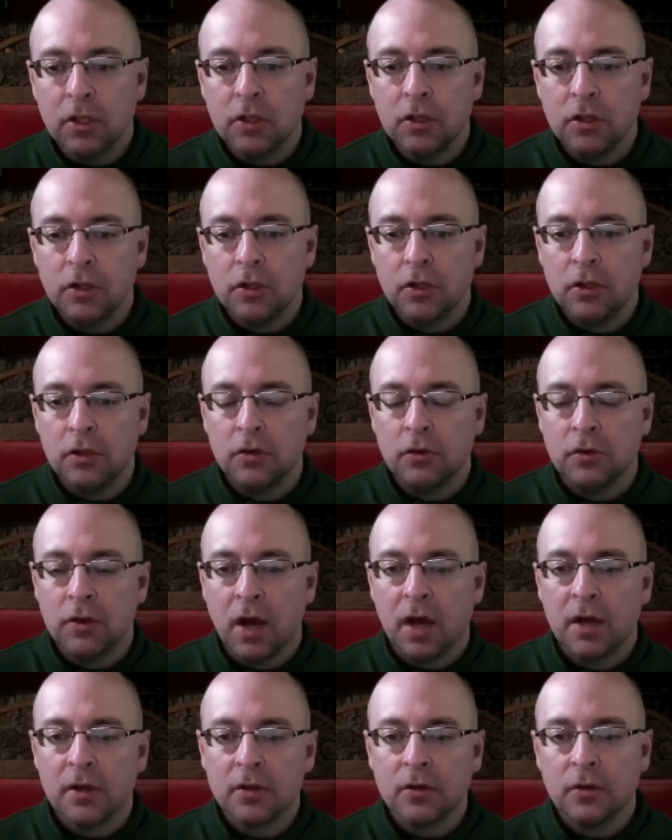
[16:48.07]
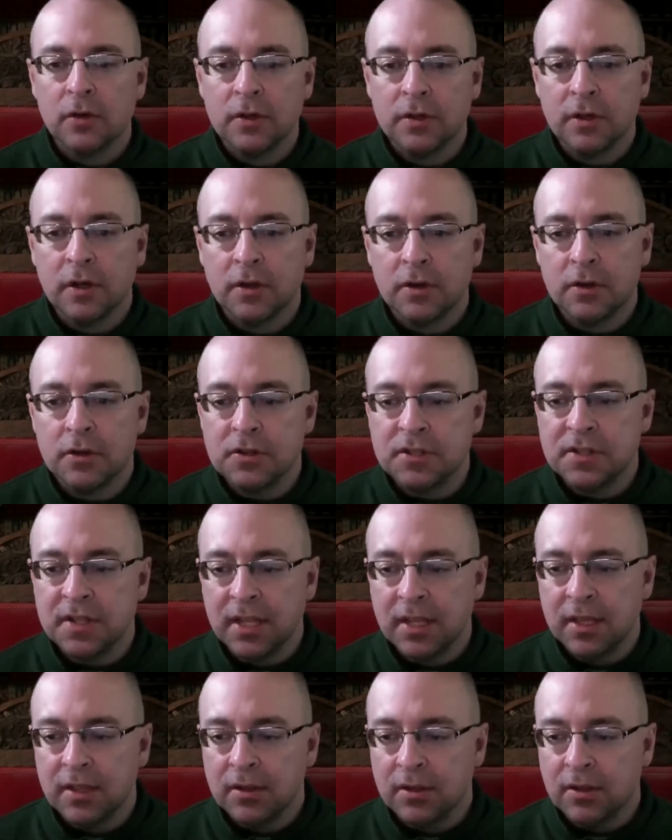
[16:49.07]
You're not going to
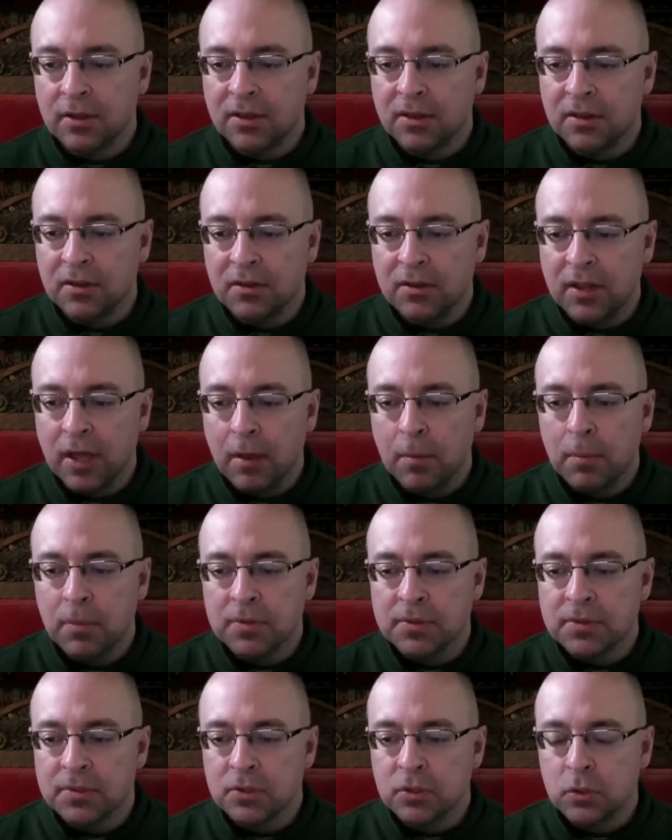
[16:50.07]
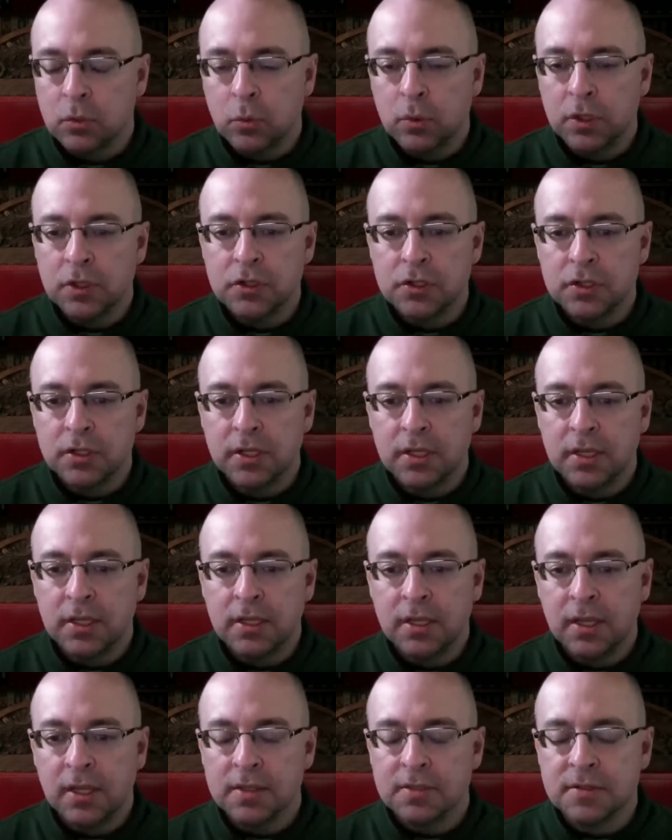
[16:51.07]
understand the depths to which he
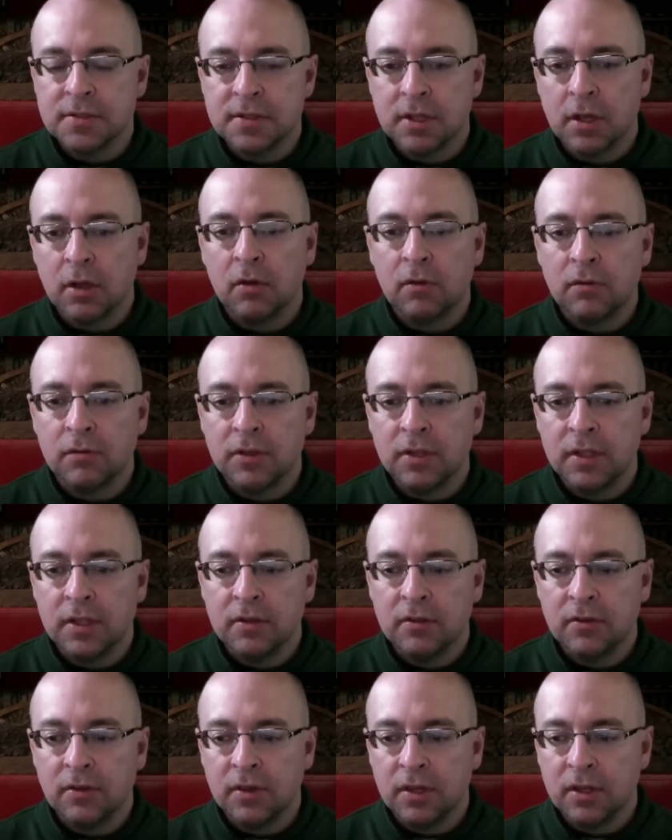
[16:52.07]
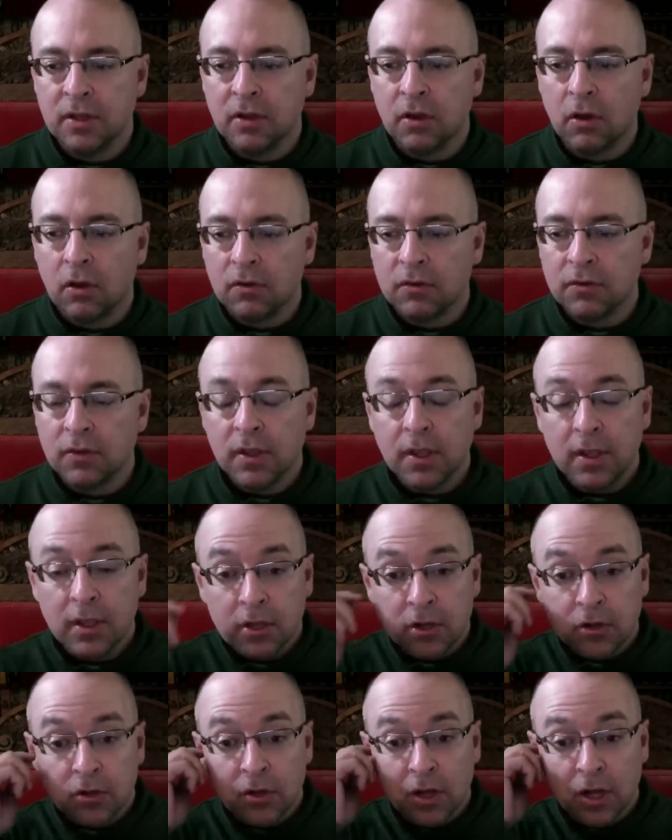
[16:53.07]
has delved into the occult.
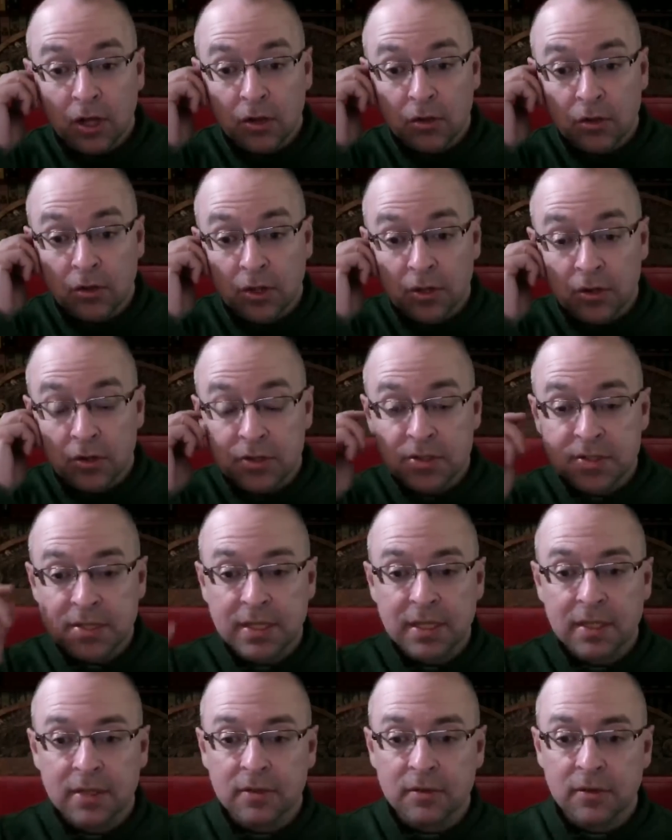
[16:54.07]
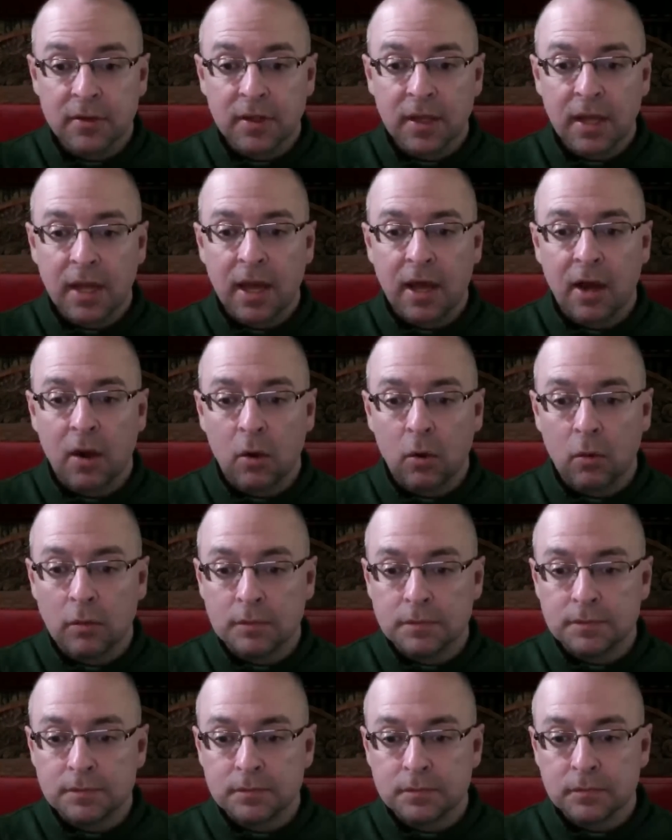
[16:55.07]
You're not going to understand how
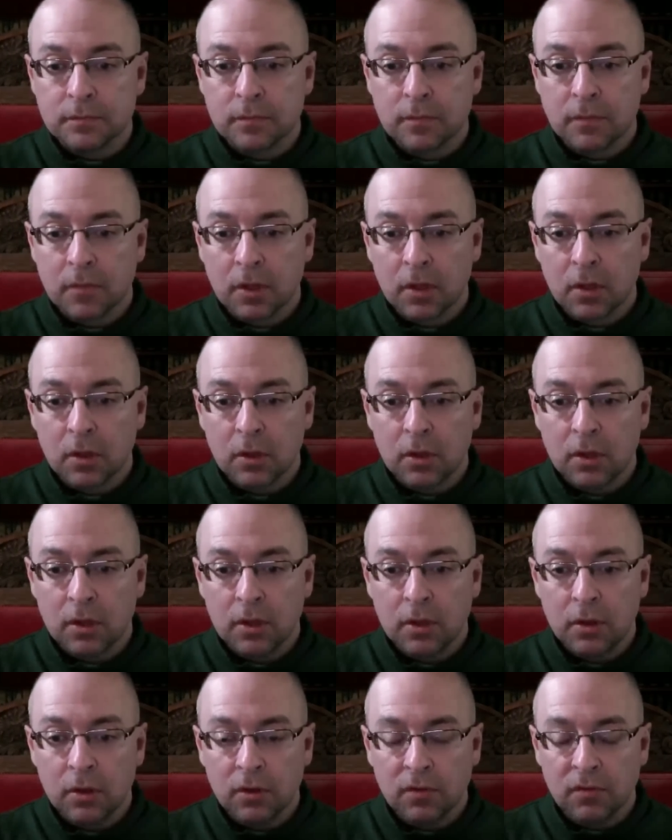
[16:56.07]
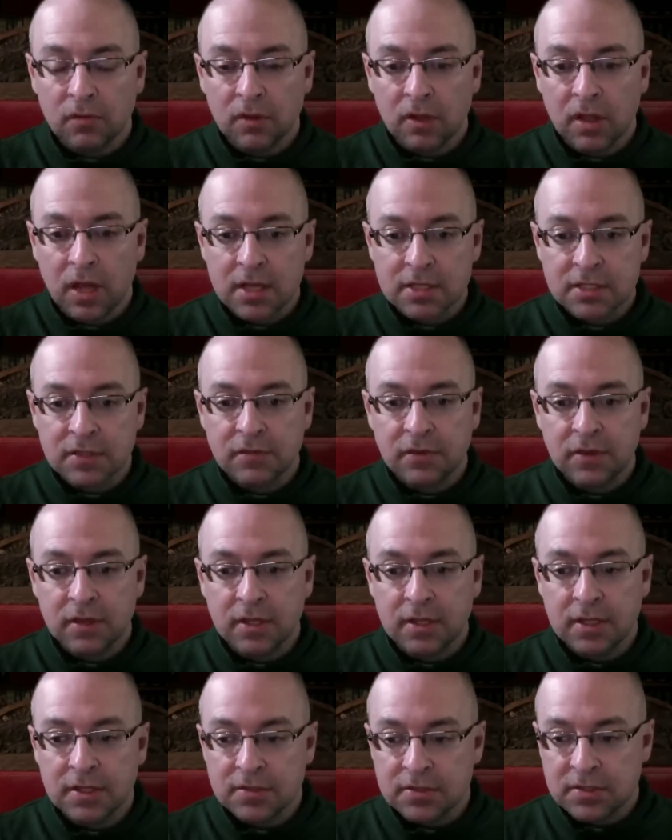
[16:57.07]
the philosophy that
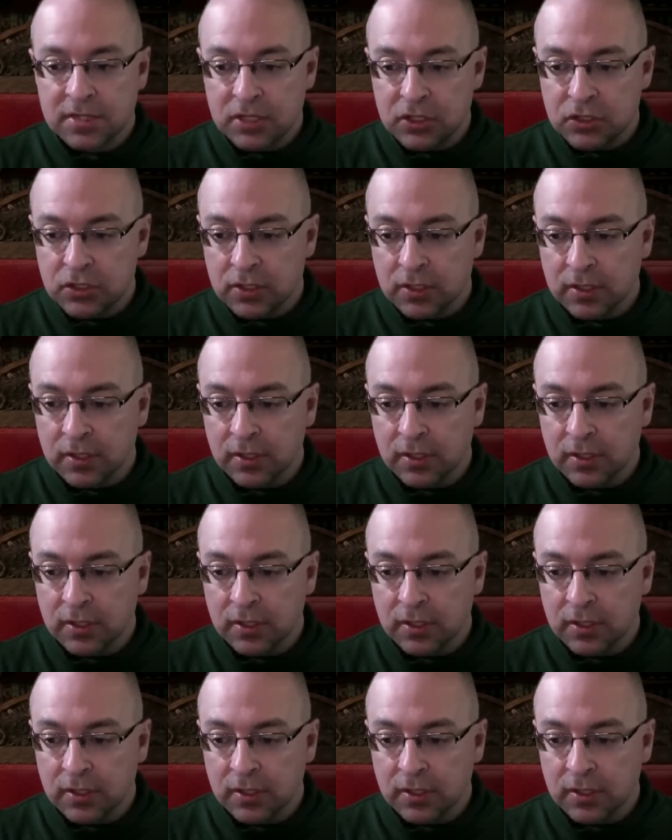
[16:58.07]
he is teaching